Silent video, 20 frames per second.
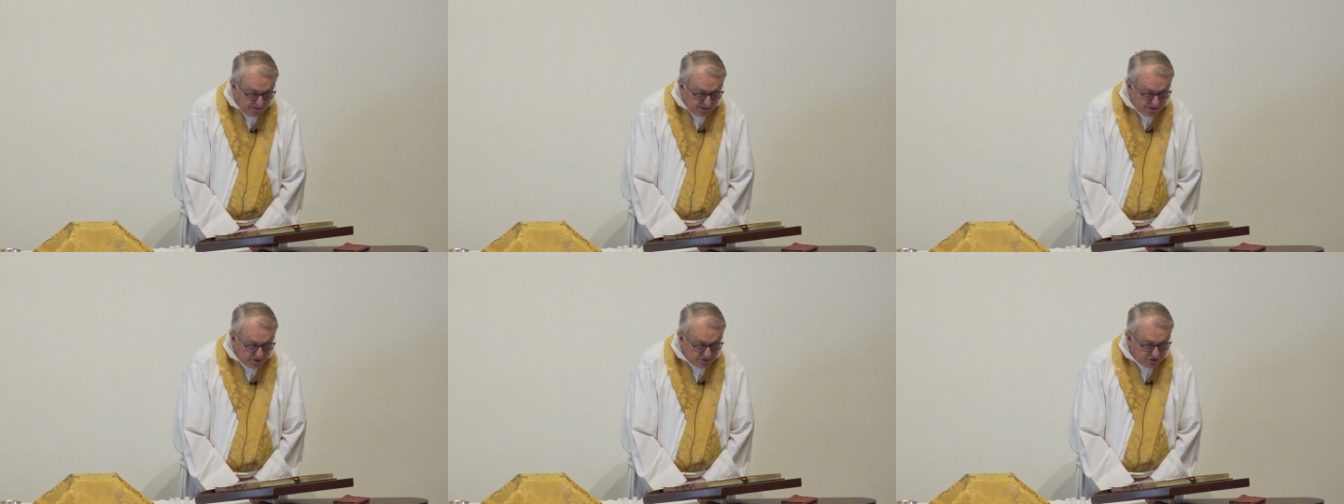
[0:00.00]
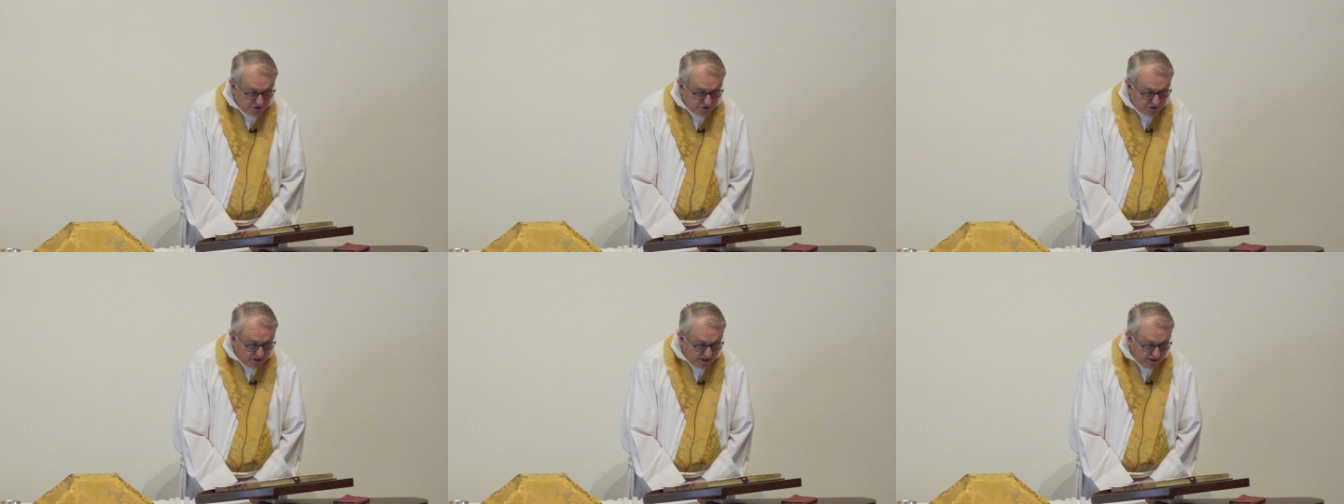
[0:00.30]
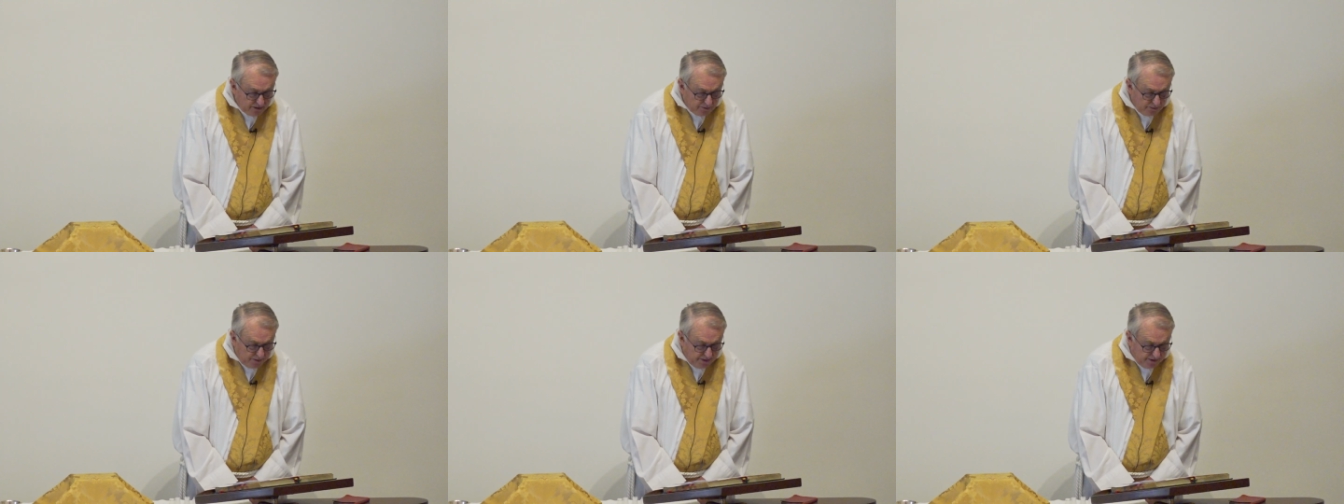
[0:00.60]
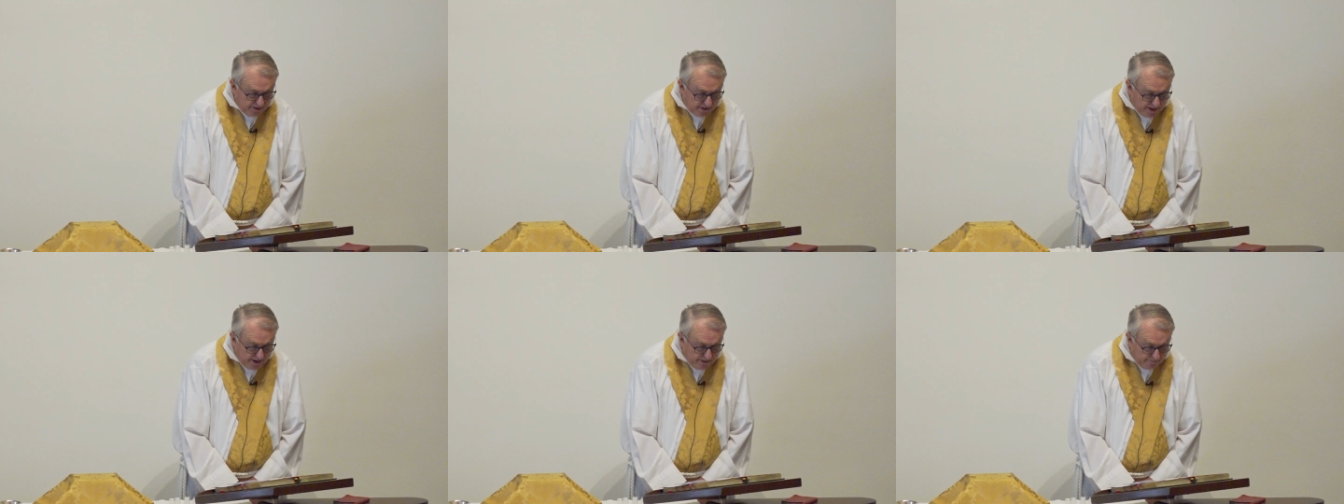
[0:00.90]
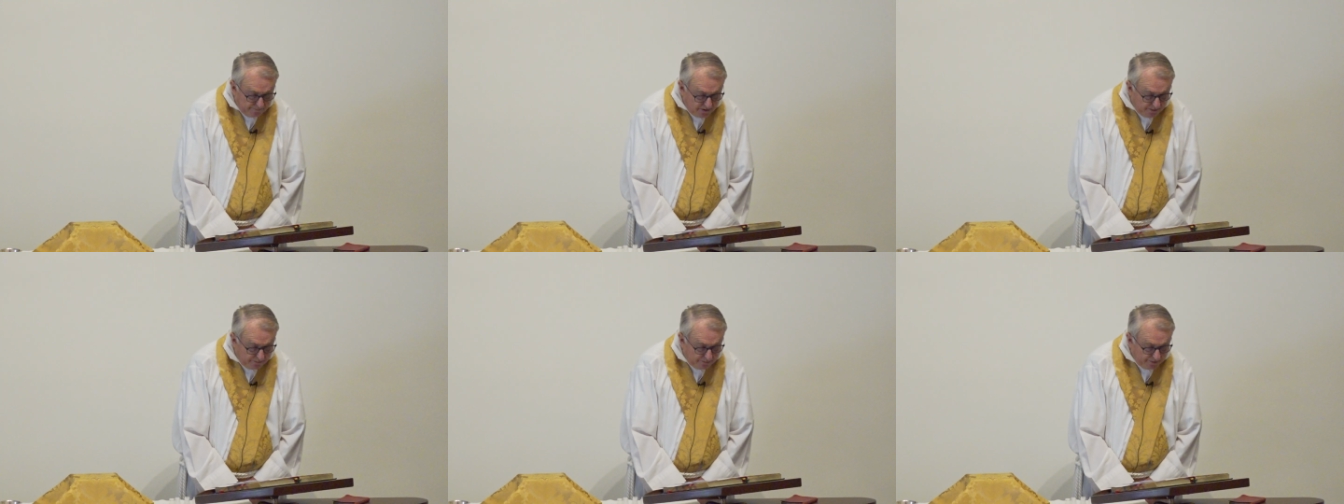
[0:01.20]
to share with
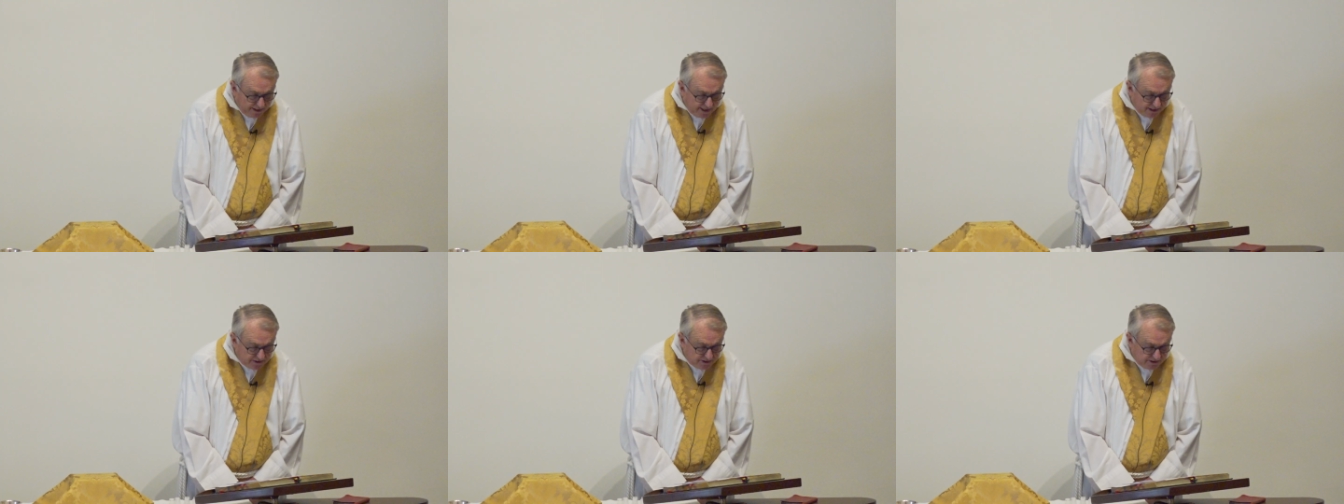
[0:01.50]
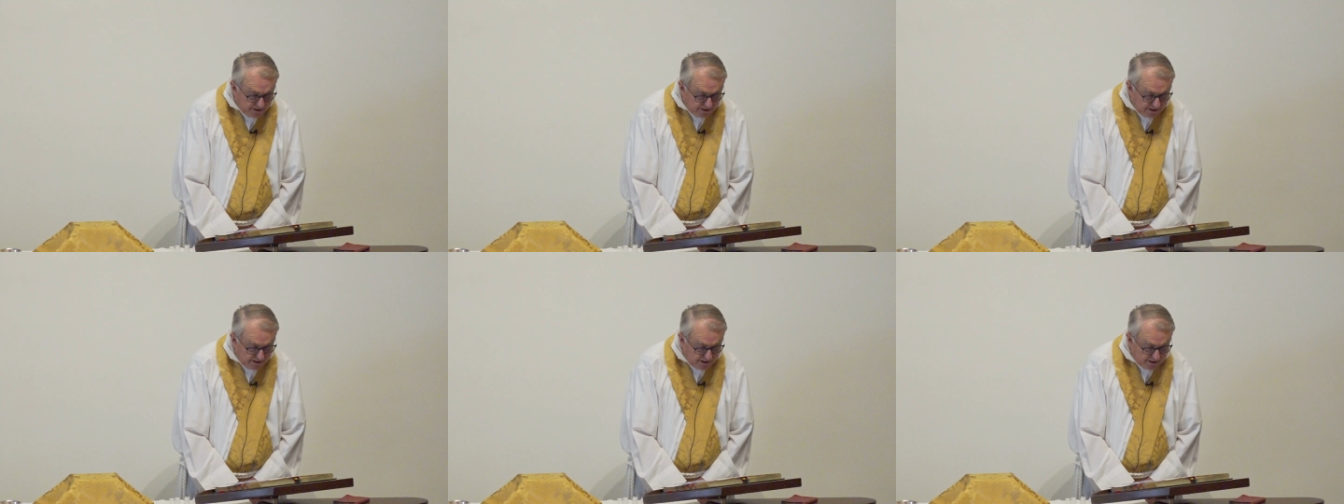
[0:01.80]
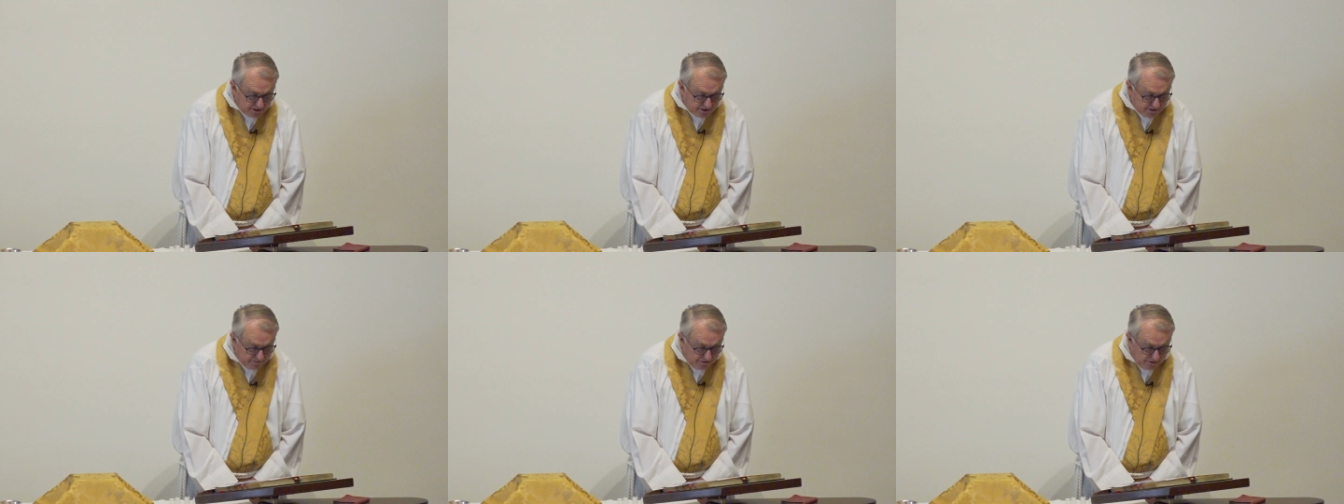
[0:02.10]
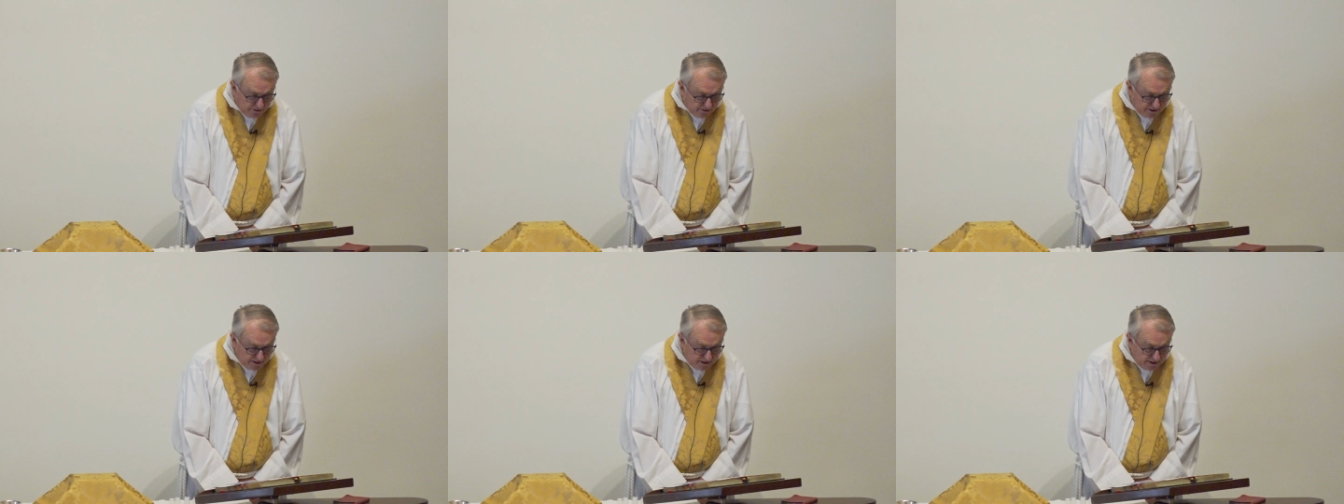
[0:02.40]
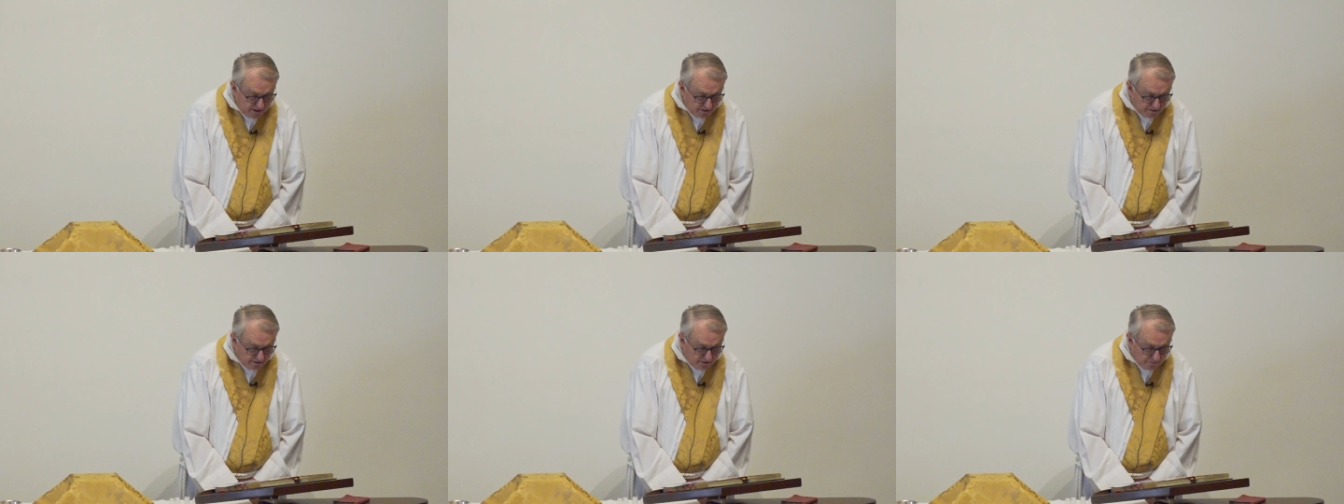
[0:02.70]
them the blessedness of your
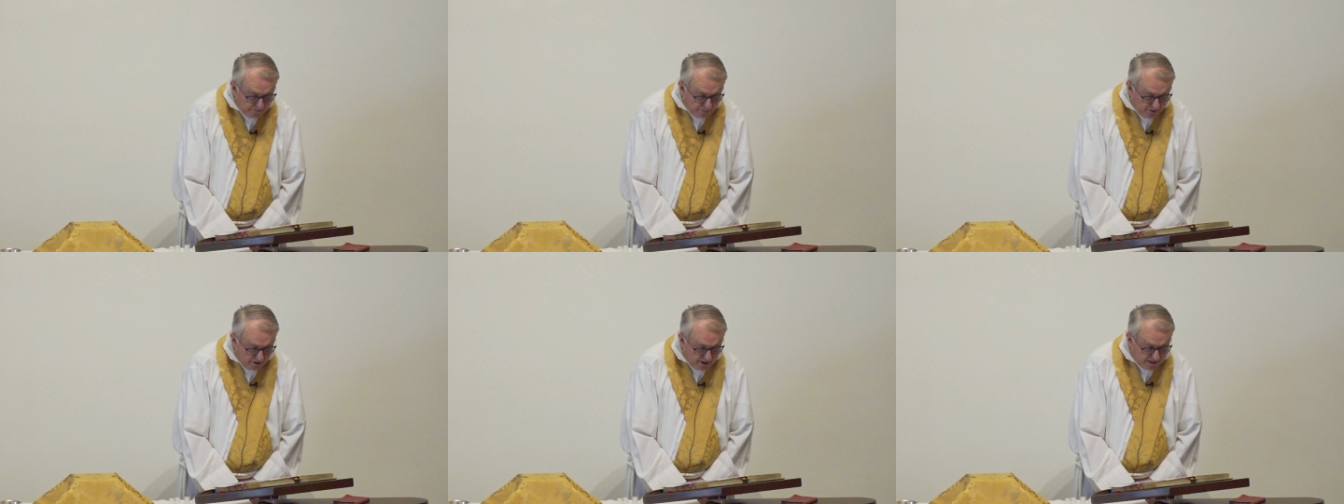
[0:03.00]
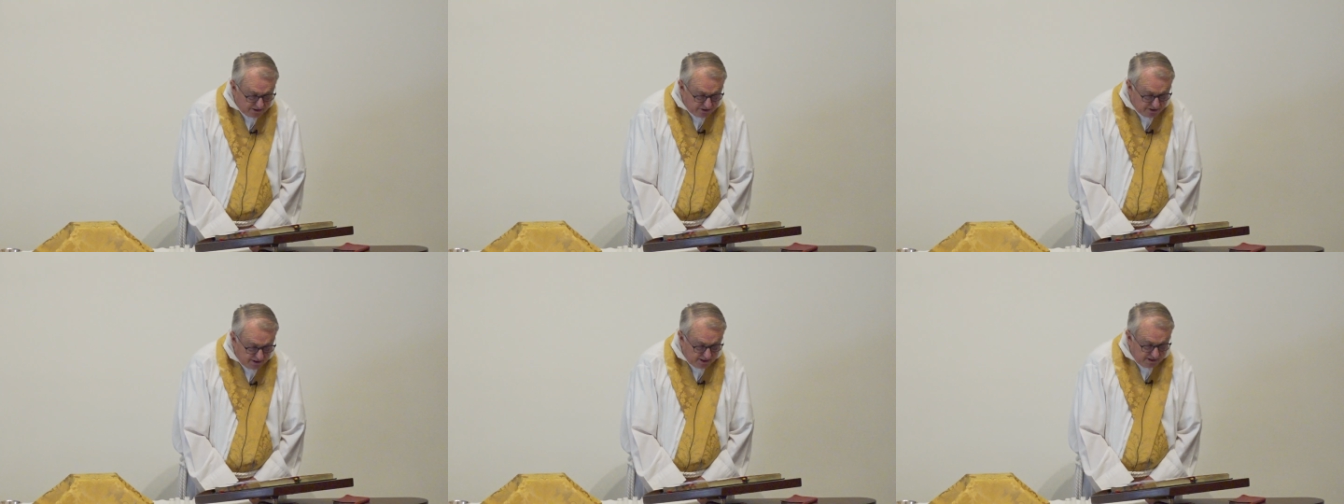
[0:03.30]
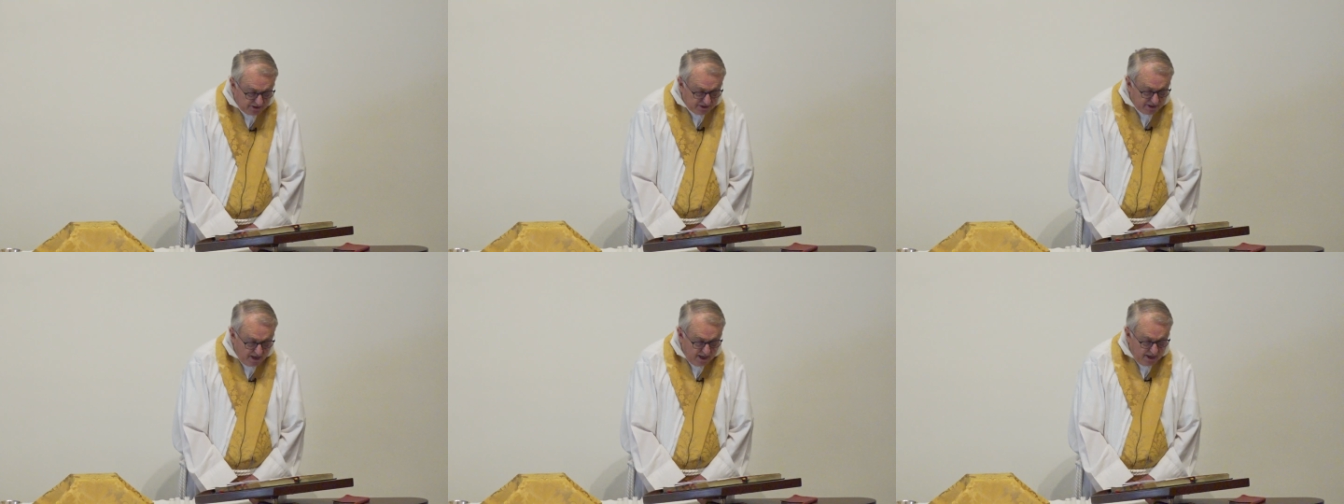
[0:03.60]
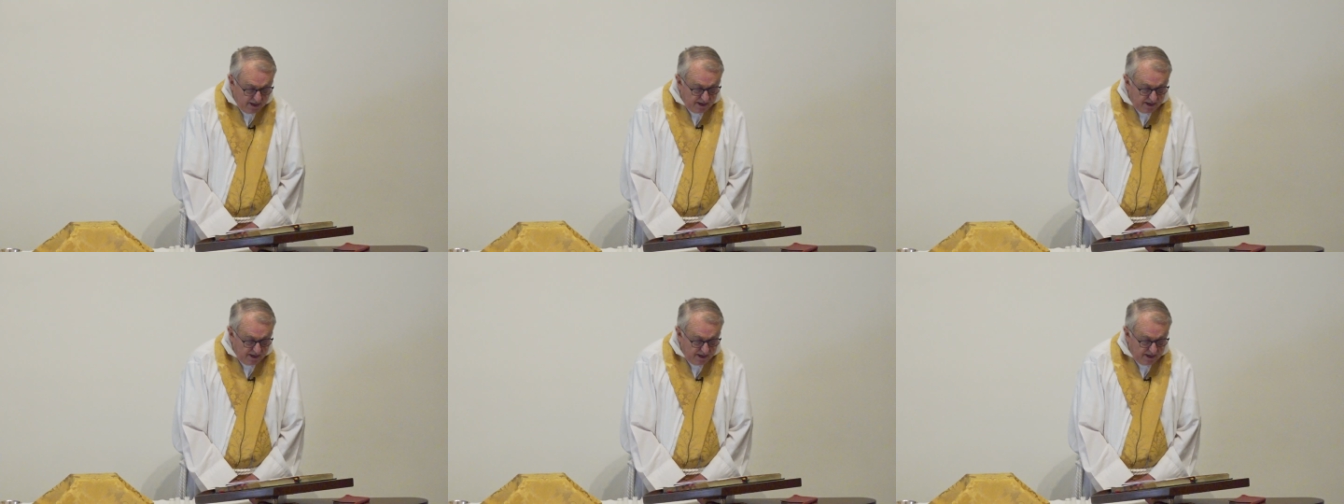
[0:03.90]
nearer presence,